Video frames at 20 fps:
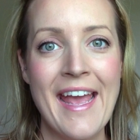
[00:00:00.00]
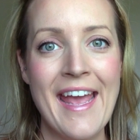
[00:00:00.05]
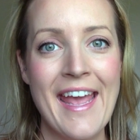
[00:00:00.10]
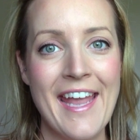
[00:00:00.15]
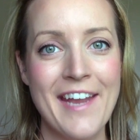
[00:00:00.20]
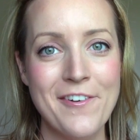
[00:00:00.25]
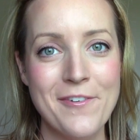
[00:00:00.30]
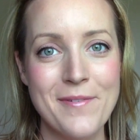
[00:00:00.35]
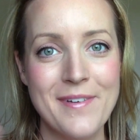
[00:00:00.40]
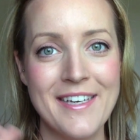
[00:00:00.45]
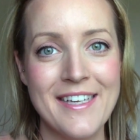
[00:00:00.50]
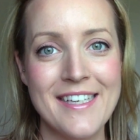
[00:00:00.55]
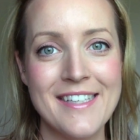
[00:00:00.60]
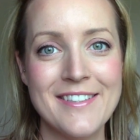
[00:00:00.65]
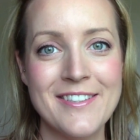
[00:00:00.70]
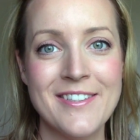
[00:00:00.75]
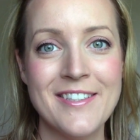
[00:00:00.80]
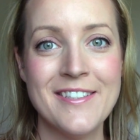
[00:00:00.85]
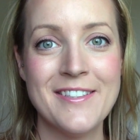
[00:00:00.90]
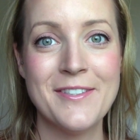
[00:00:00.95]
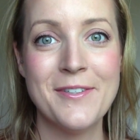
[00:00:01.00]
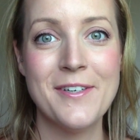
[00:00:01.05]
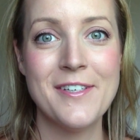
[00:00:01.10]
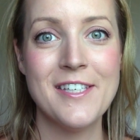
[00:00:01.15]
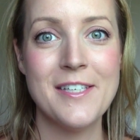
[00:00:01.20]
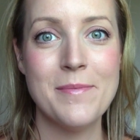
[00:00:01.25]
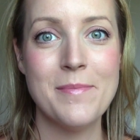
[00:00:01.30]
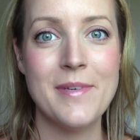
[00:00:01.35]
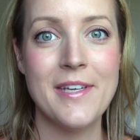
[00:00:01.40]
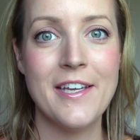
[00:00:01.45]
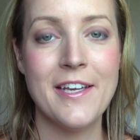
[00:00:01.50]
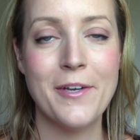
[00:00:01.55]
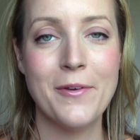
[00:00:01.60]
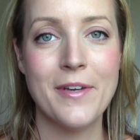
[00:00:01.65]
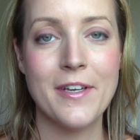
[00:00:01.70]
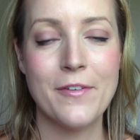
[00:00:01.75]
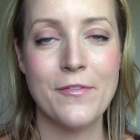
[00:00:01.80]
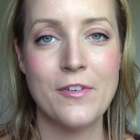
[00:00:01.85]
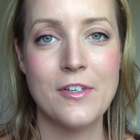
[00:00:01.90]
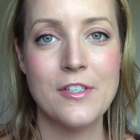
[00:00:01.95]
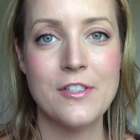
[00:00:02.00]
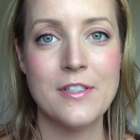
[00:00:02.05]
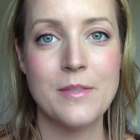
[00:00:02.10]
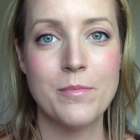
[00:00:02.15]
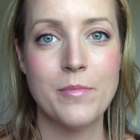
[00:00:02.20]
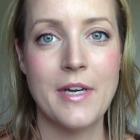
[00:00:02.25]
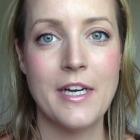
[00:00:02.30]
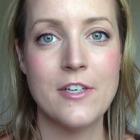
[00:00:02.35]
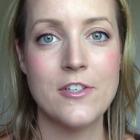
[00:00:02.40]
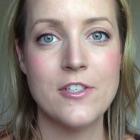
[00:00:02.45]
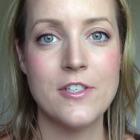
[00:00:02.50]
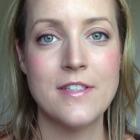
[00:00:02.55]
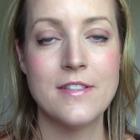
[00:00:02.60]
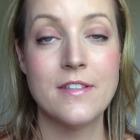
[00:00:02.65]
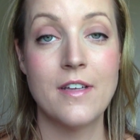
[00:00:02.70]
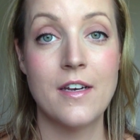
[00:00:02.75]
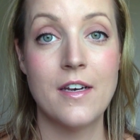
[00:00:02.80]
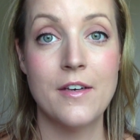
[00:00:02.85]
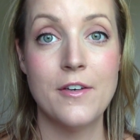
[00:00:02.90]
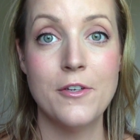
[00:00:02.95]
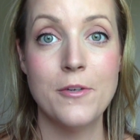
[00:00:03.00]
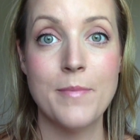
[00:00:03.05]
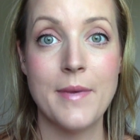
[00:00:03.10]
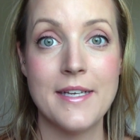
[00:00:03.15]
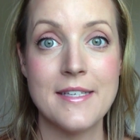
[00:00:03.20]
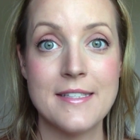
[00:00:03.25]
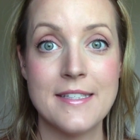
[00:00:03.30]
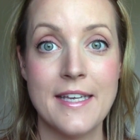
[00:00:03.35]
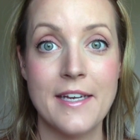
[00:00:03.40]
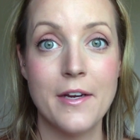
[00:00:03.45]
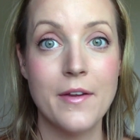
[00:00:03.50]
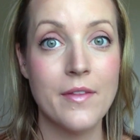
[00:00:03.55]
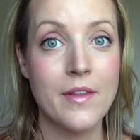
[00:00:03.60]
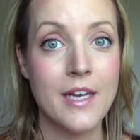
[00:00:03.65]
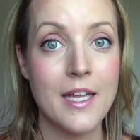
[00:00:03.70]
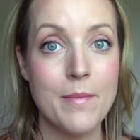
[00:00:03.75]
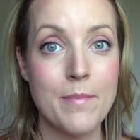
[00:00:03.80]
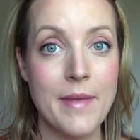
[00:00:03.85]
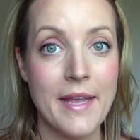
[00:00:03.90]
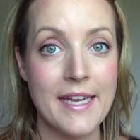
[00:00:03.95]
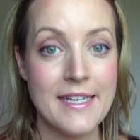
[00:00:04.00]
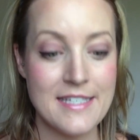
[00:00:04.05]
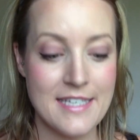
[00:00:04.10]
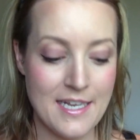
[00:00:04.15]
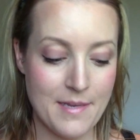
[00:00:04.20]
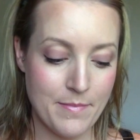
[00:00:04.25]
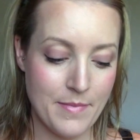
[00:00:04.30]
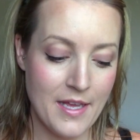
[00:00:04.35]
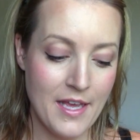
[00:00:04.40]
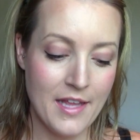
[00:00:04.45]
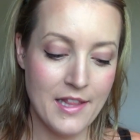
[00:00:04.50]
Hey everybody, so this is going to be a quick first impressions on a new mascara that I picked up.